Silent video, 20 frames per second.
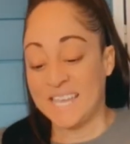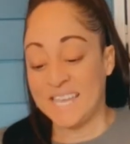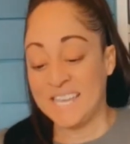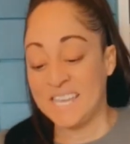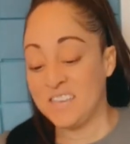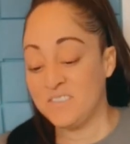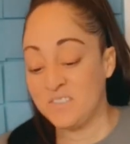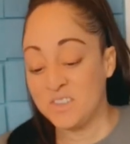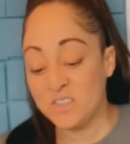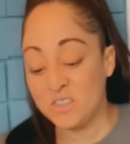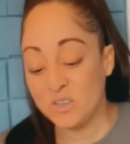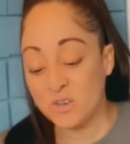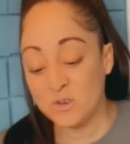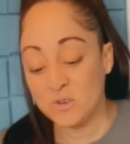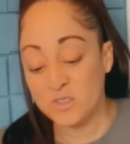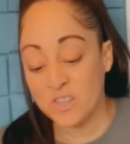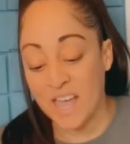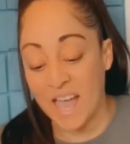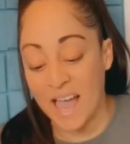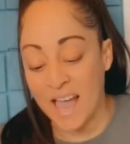Even
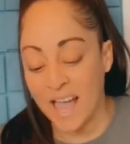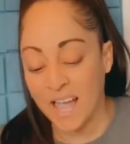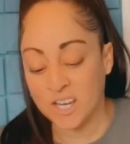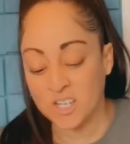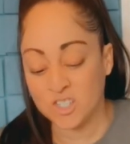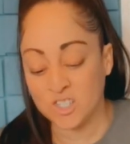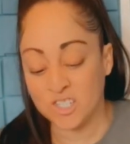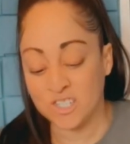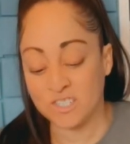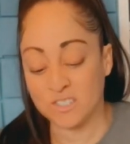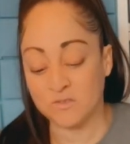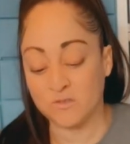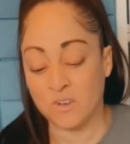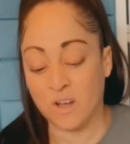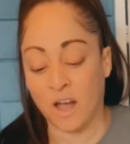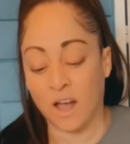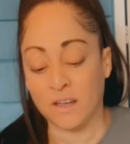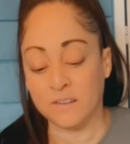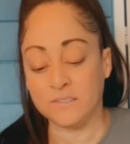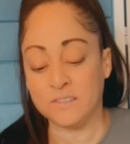though the actions of
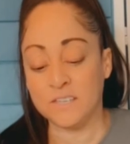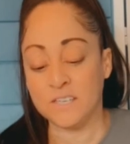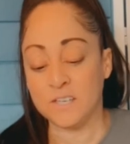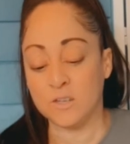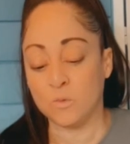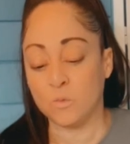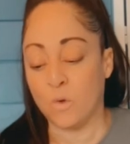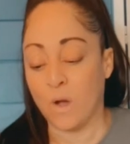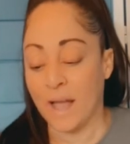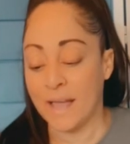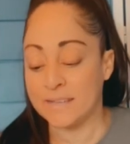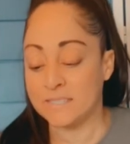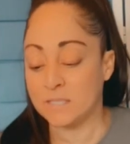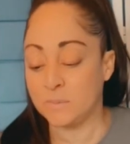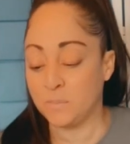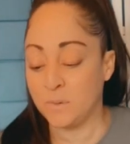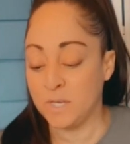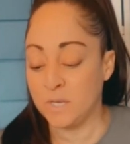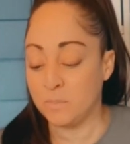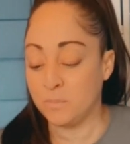godly and wise
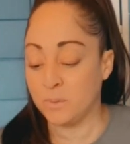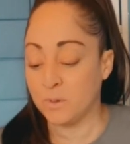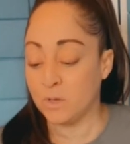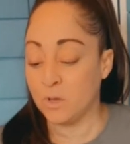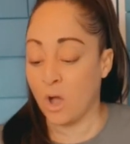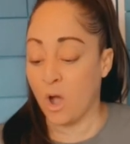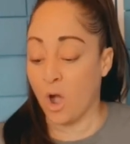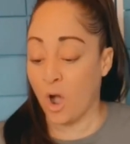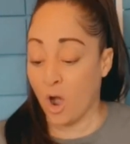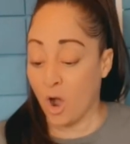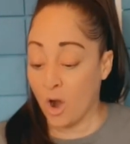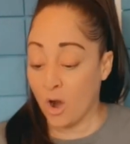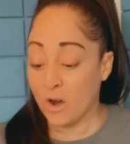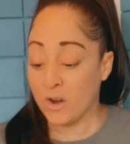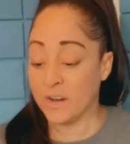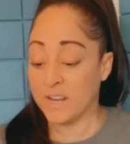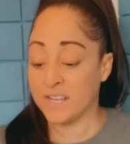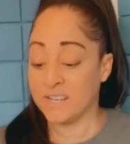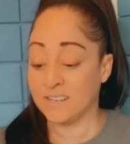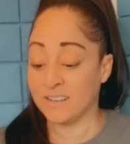people
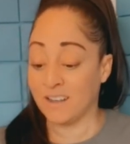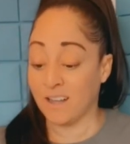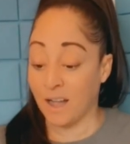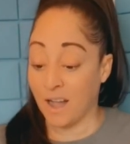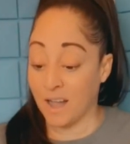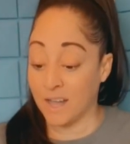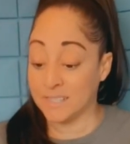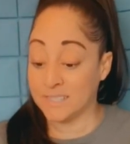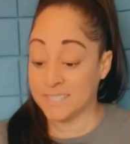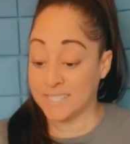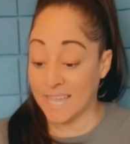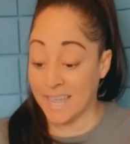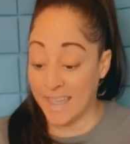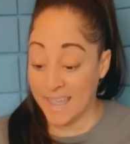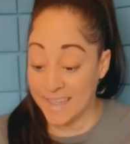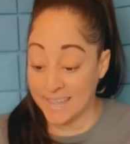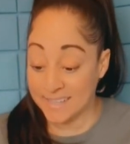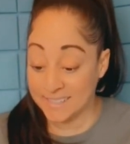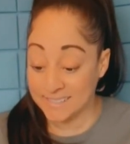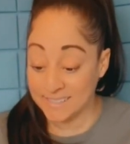are in God's
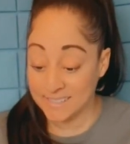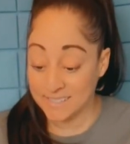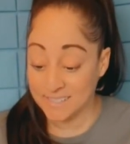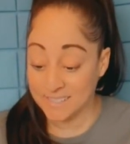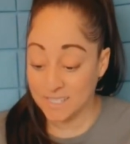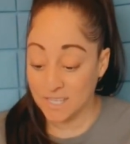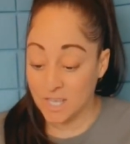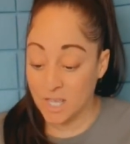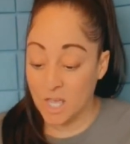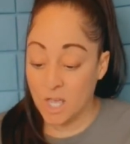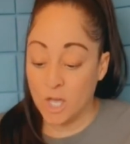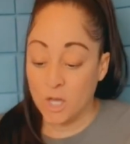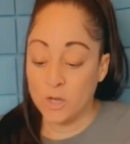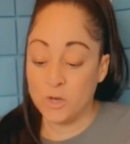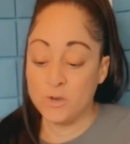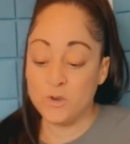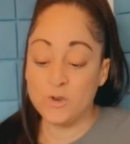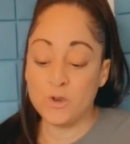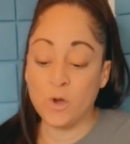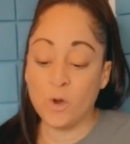hands,
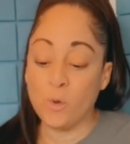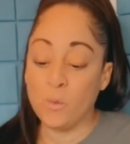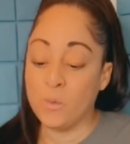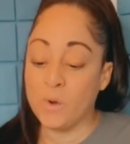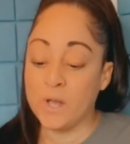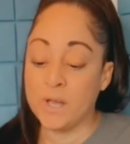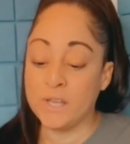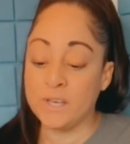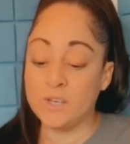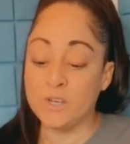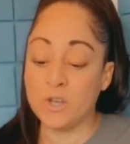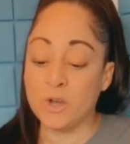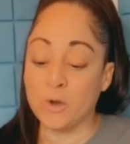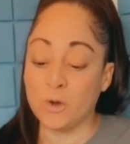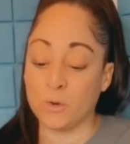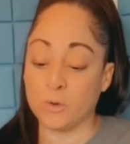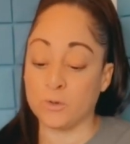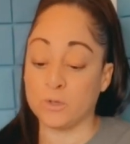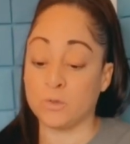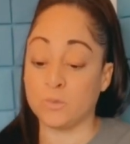no one
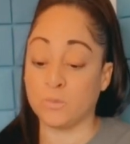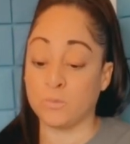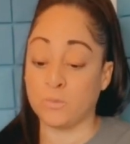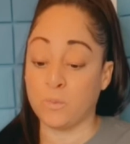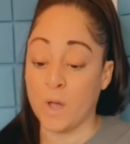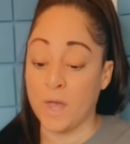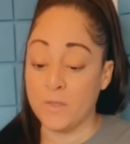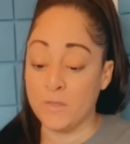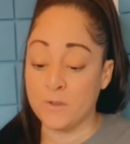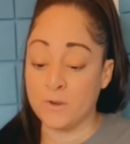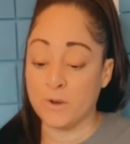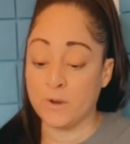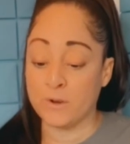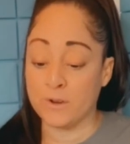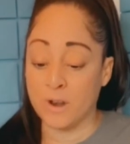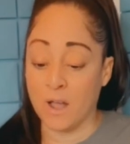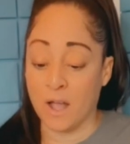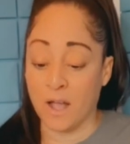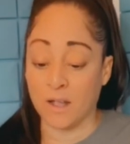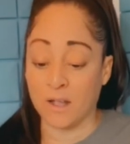knows whether or
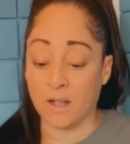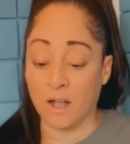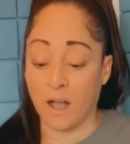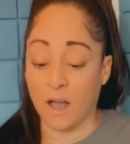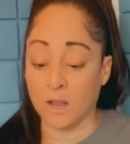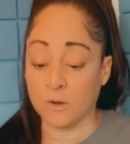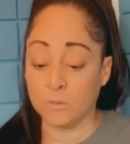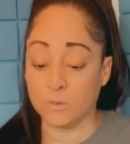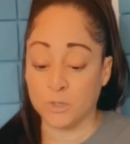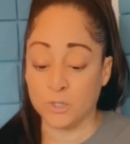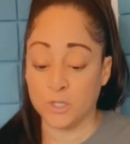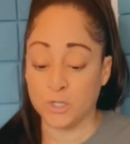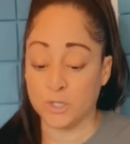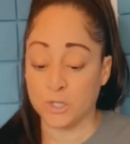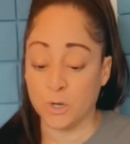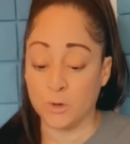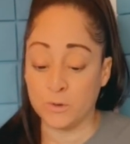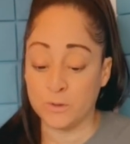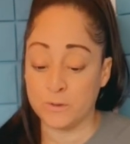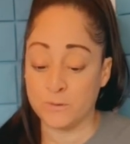not God will
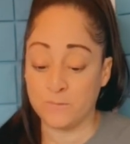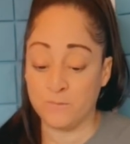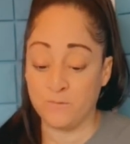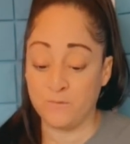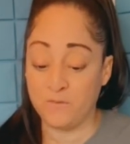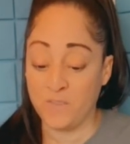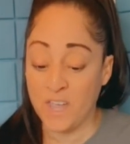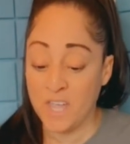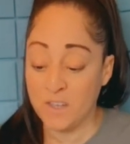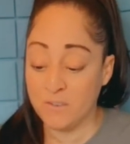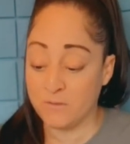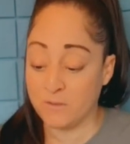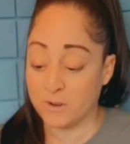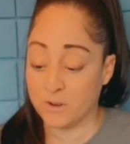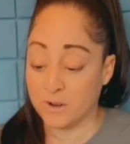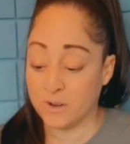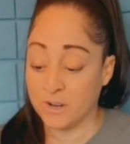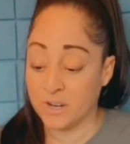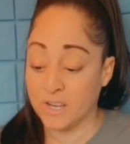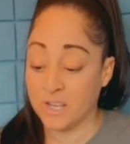show them
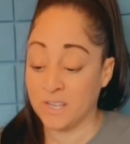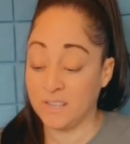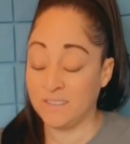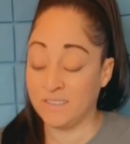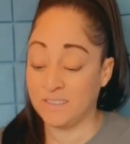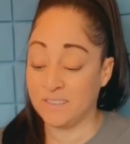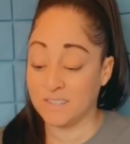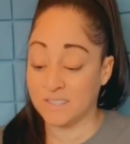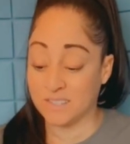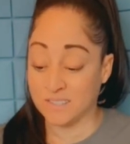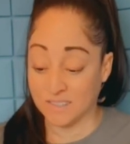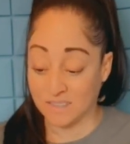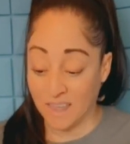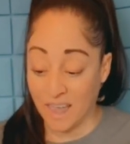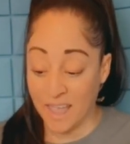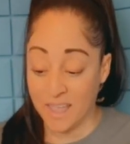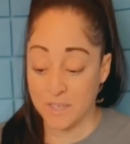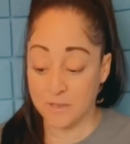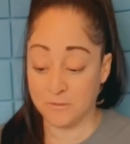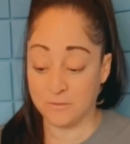favor in this
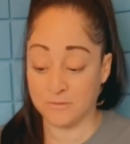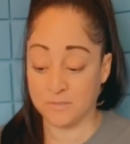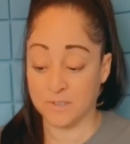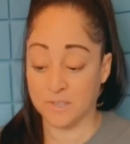life.